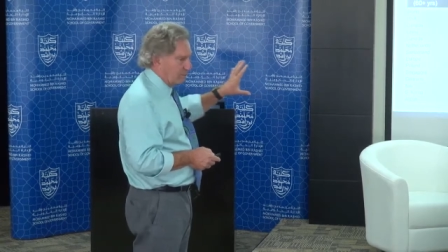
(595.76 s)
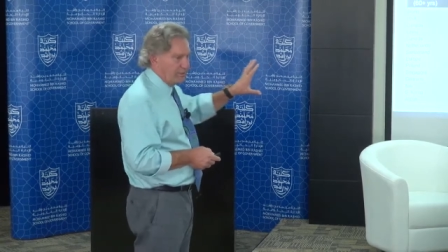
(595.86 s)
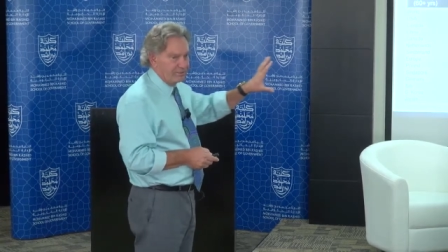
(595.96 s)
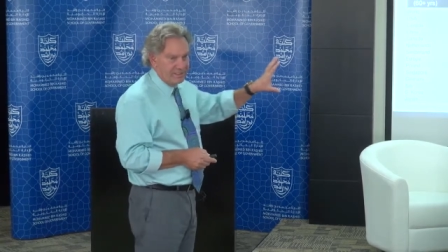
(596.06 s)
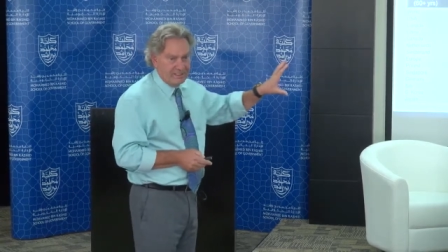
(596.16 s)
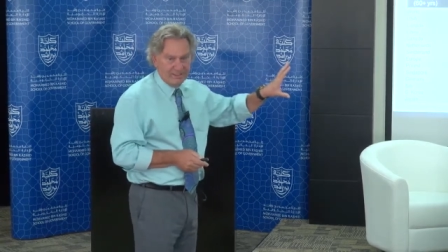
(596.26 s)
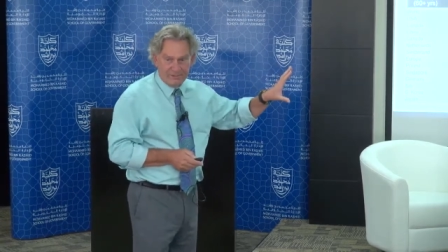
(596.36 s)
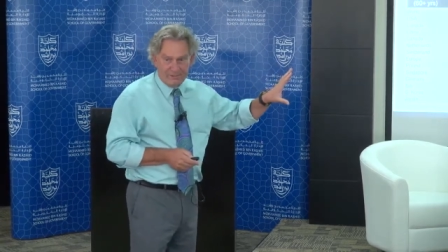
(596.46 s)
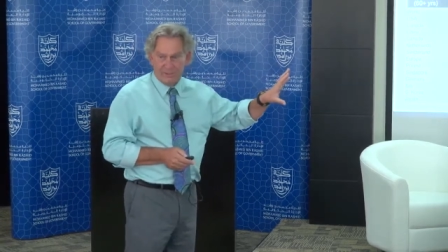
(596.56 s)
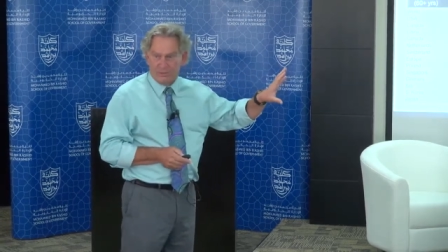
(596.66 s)
always think in
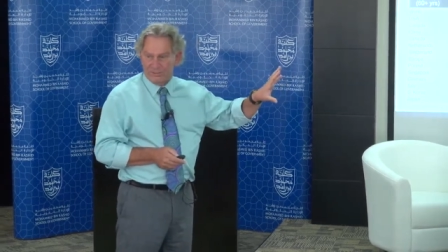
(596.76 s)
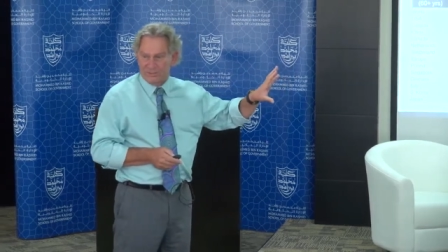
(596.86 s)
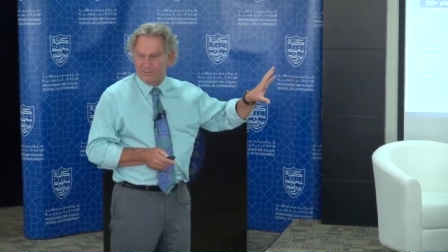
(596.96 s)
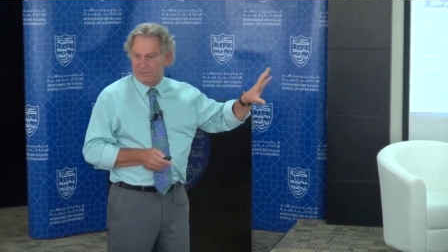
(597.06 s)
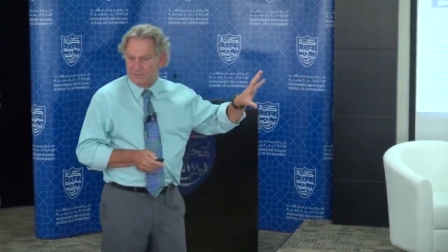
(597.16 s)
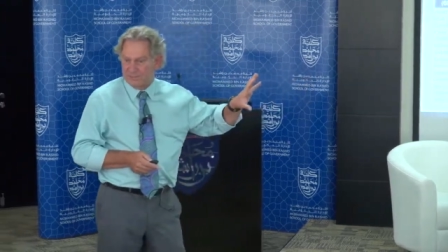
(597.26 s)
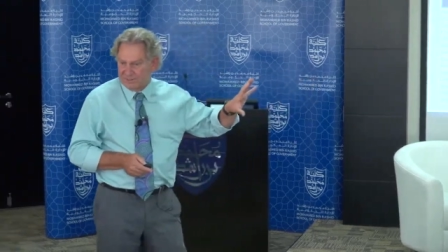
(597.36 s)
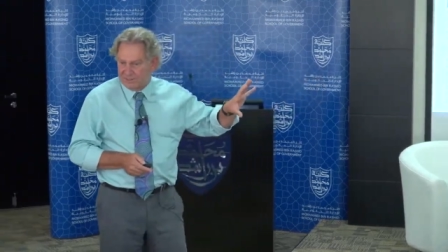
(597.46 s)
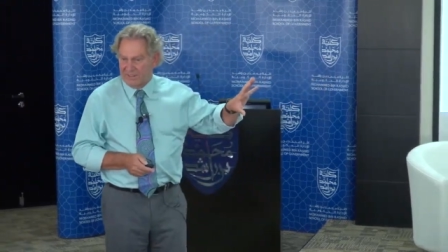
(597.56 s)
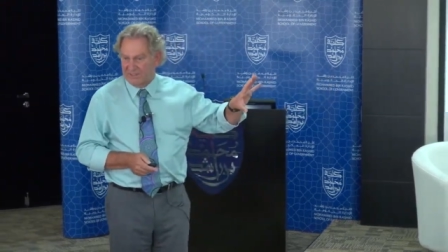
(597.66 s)
three concepts and
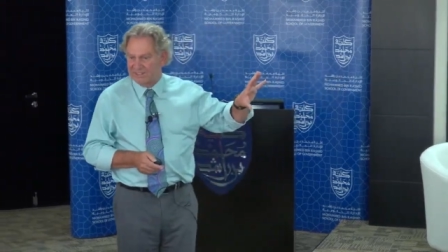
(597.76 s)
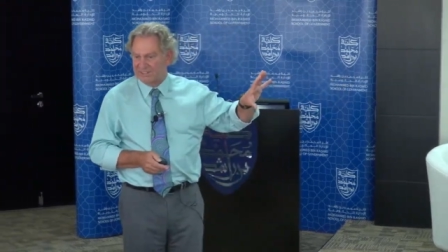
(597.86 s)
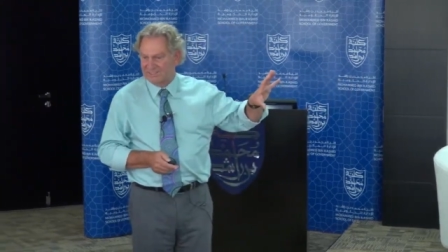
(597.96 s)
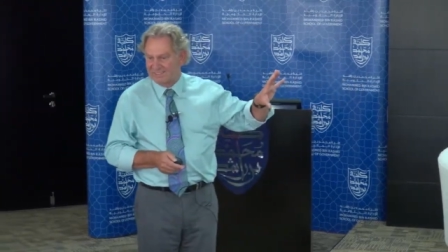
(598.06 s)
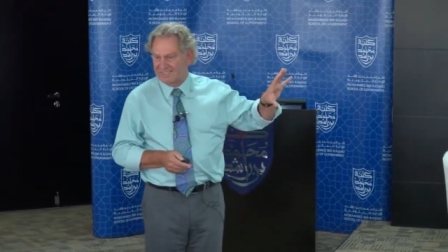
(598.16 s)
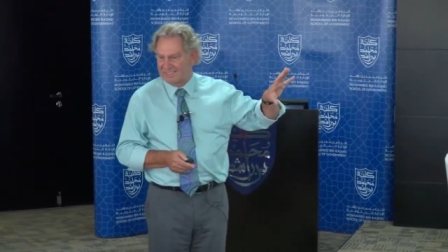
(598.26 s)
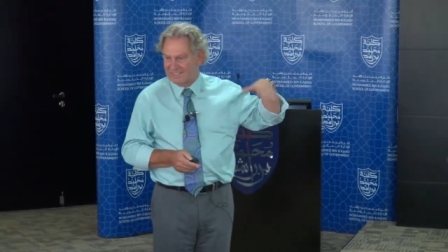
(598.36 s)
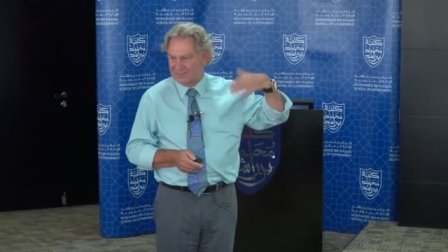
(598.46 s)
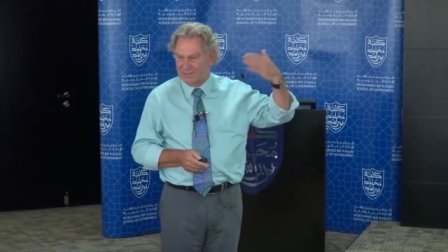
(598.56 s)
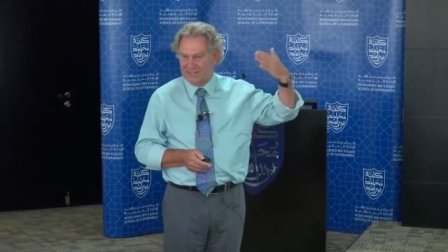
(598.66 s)
three things. Uh, that,
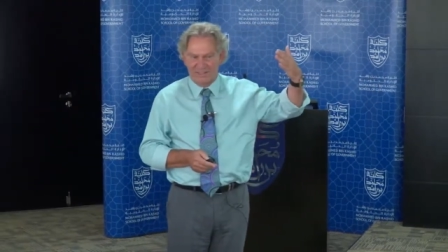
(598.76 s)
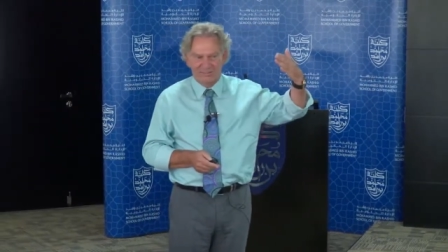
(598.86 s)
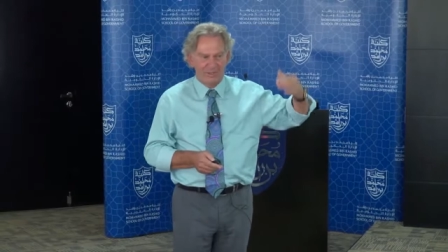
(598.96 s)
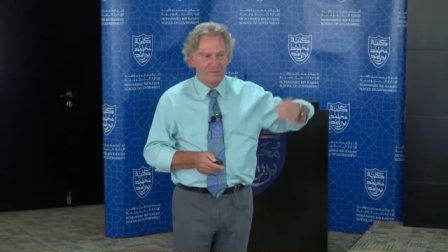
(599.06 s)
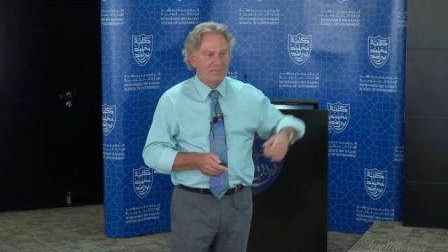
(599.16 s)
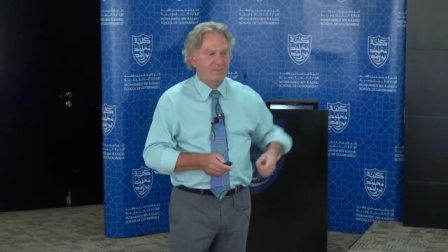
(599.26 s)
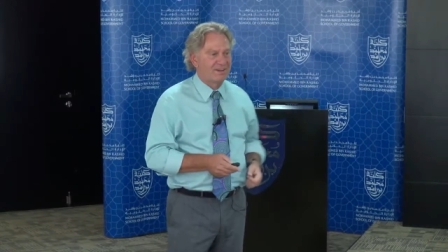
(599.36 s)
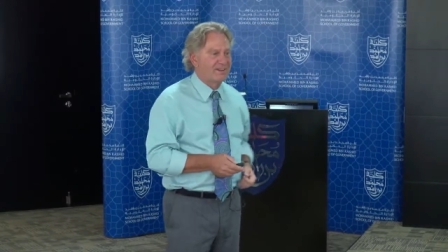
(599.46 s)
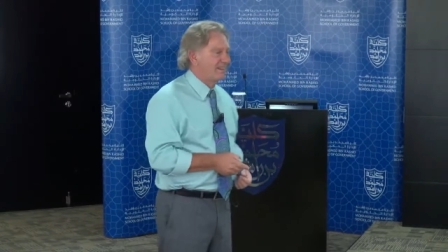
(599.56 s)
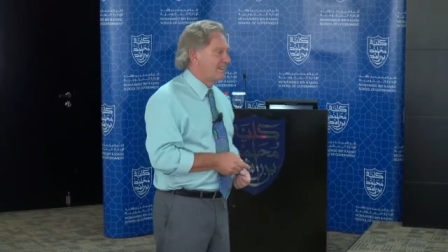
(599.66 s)
that's what I can remember,